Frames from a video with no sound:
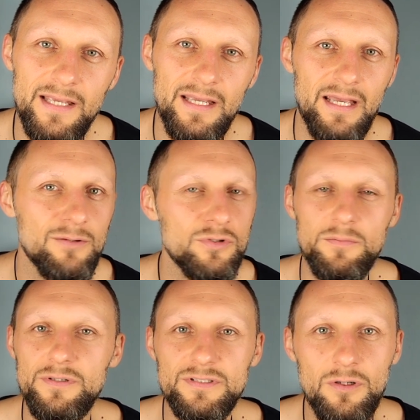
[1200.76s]
and would
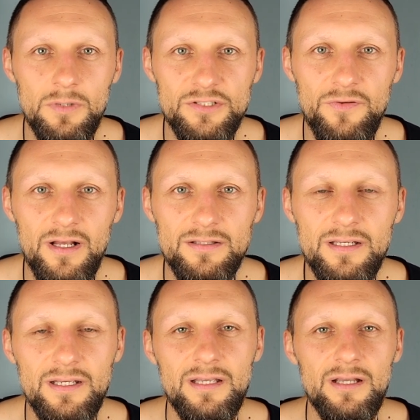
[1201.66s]
be so much fun.
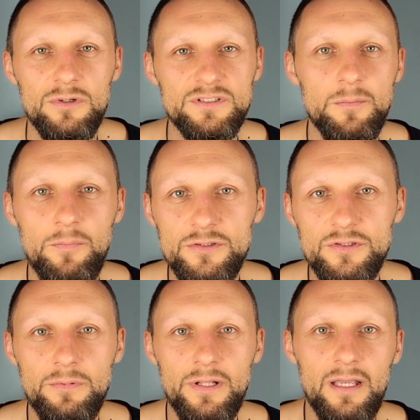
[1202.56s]
What's the point to
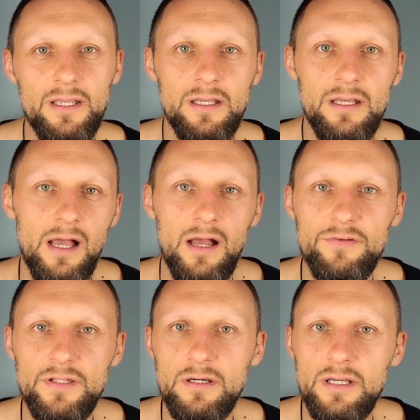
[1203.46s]
play a
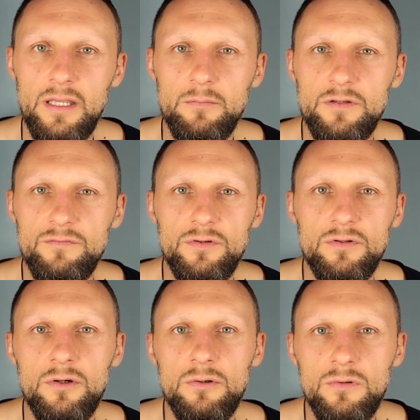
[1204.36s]
video game if you
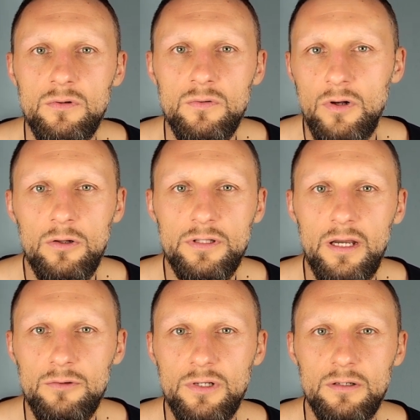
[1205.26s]
know all the
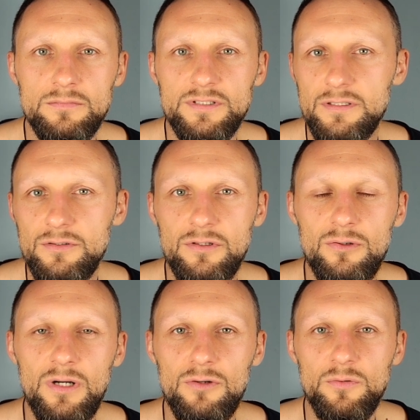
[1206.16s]
outcomes and you know
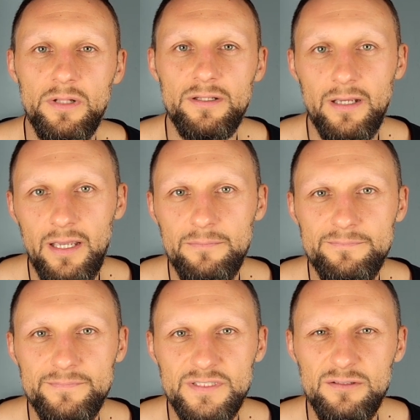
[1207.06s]
how to play the
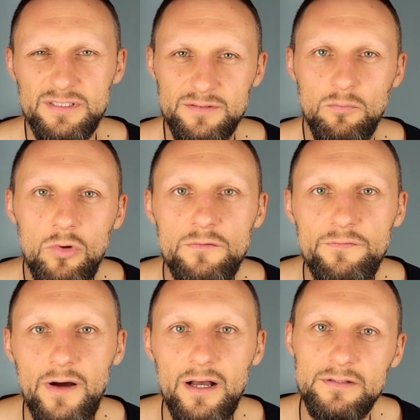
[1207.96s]
game? So it's more
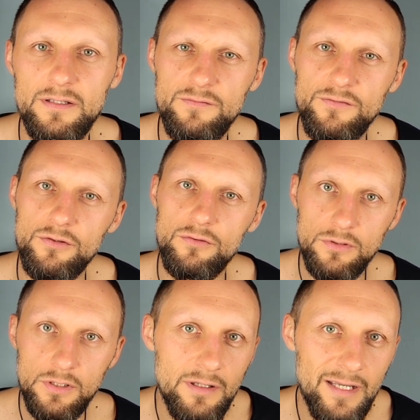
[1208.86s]
fun if you
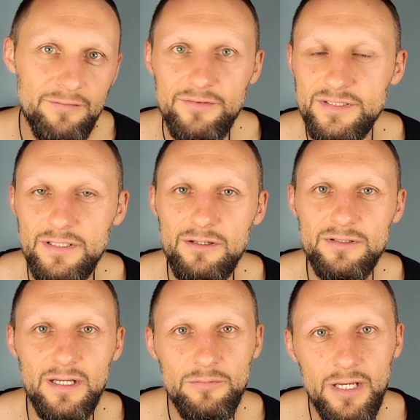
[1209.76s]
every single
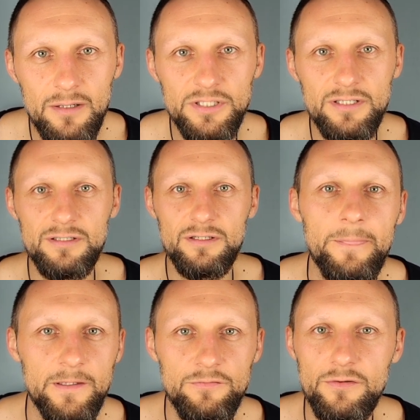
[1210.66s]
time you come here, you,
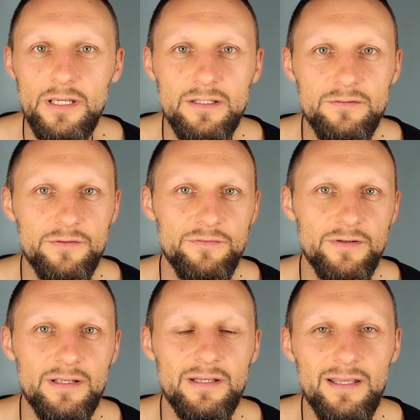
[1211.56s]
you forget
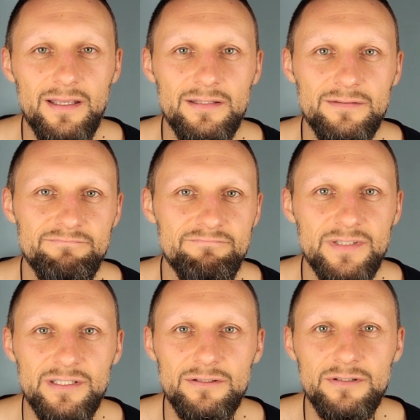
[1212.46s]
everything and
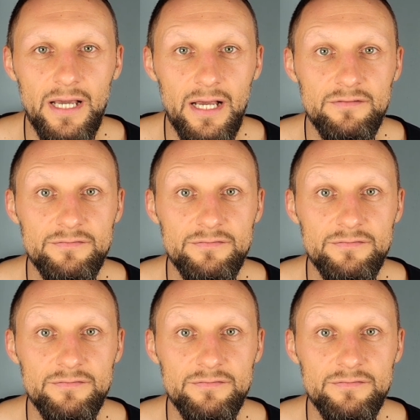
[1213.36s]
you have